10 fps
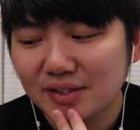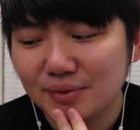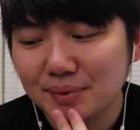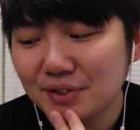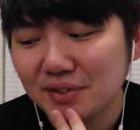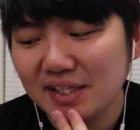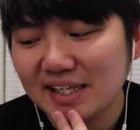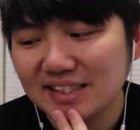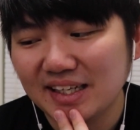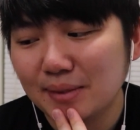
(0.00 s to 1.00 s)
You usually
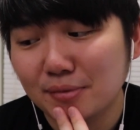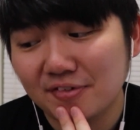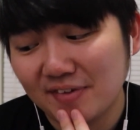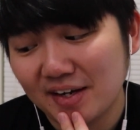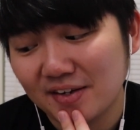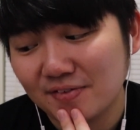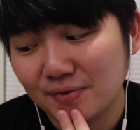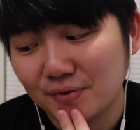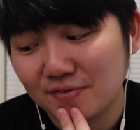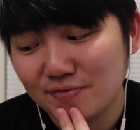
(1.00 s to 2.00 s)
guess like number 5
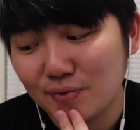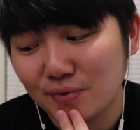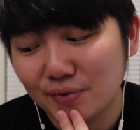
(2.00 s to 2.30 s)
or 4